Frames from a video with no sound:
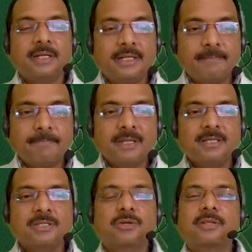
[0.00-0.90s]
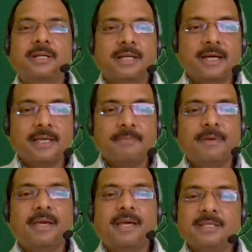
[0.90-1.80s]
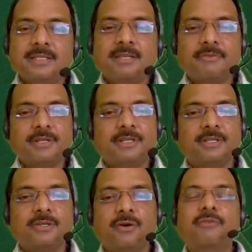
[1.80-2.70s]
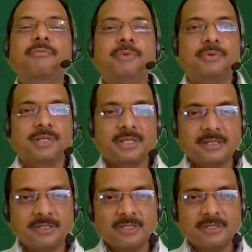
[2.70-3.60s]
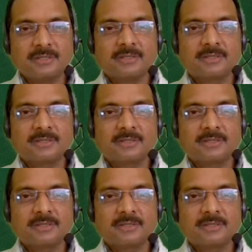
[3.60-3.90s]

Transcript: depends on the type and severity of mutated genes.